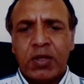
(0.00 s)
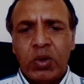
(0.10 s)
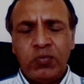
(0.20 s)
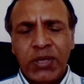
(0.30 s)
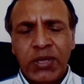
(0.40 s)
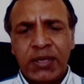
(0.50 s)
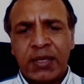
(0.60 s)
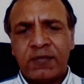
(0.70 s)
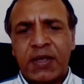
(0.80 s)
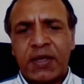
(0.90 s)
So if we can
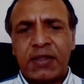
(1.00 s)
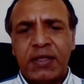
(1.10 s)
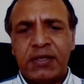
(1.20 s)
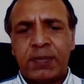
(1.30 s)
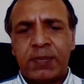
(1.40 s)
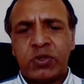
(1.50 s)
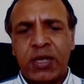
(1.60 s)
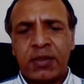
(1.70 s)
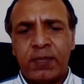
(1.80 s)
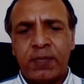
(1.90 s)
get a vaccine that
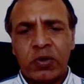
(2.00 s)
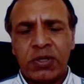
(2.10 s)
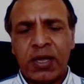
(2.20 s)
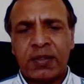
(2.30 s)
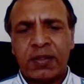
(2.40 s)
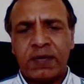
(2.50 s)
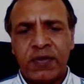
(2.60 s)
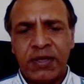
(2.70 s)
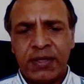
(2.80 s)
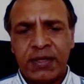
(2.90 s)
protects both against
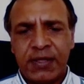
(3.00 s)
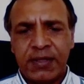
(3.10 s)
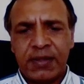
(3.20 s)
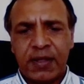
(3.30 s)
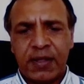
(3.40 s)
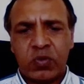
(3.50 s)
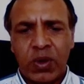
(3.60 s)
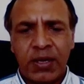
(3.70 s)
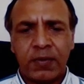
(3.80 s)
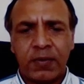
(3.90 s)
severe disease as
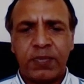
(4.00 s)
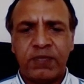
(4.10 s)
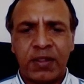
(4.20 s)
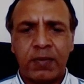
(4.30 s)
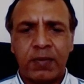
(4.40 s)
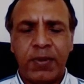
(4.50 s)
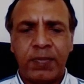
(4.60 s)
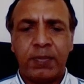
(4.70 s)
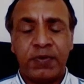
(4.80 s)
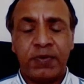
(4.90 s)
well as prevent
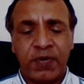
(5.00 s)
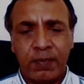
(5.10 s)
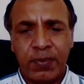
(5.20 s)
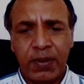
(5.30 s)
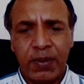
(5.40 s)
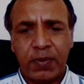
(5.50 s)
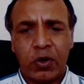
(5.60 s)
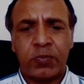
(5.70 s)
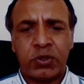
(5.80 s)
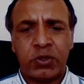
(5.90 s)
people
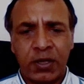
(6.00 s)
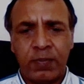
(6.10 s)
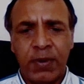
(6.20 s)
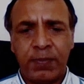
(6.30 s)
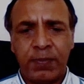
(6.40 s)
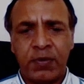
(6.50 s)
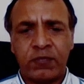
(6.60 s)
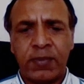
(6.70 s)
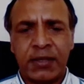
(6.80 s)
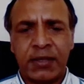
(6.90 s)
or protects
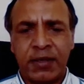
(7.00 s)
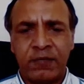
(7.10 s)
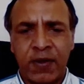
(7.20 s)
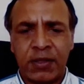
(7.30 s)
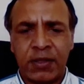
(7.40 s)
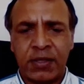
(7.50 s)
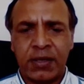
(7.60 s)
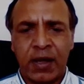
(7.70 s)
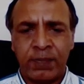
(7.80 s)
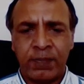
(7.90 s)
people from getting infected
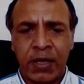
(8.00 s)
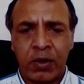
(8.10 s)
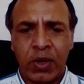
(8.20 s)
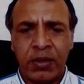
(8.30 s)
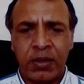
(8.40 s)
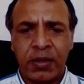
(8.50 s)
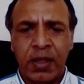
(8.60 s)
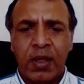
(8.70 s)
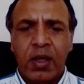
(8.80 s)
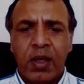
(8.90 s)
in the upper airways,
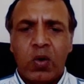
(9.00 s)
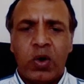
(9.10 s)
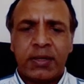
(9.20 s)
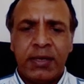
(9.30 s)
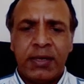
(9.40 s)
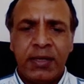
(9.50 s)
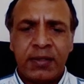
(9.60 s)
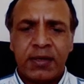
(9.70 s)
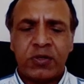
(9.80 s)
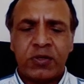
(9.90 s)
or at
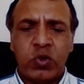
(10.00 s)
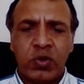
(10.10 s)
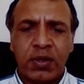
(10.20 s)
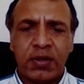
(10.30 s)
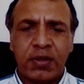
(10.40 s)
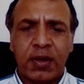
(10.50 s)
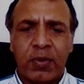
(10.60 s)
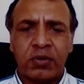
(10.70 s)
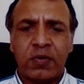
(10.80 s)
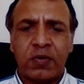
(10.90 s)
least reduces the
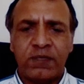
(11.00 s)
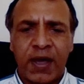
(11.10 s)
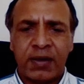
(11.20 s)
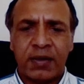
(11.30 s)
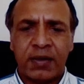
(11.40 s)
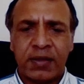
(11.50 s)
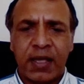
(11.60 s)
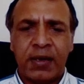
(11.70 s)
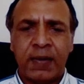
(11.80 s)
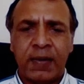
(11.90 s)
amount of virus
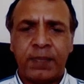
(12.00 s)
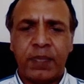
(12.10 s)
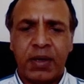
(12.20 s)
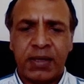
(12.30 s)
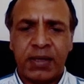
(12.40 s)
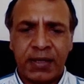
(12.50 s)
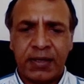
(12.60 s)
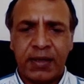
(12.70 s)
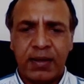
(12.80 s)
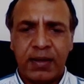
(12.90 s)
they end up
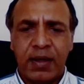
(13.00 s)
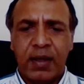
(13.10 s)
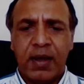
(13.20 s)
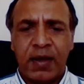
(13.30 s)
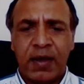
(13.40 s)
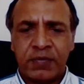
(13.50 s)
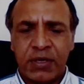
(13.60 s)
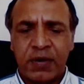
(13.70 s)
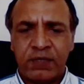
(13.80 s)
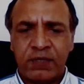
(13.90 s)
getting
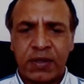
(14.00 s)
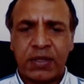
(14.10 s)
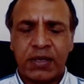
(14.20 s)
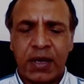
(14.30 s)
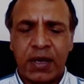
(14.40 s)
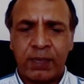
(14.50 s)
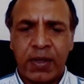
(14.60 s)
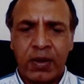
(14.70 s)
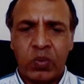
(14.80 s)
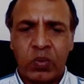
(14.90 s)
after they're infected in the
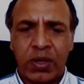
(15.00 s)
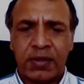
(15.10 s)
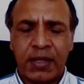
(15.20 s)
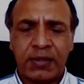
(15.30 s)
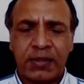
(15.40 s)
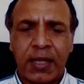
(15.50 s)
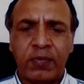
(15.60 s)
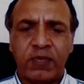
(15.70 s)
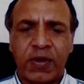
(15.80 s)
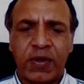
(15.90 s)
upper airways, that
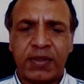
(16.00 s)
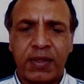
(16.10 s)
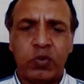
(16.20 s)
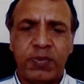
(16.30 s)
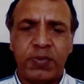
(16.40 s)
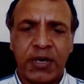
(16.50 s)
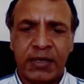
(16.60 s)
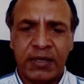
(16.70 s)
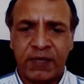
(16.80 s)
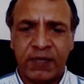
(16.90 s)
type of a vaccine would be the
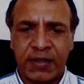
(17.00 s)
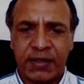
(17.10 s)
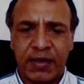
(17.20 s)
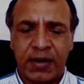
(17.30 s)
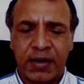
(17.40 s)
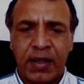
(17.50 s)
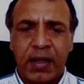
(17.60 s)
ideal vaccine.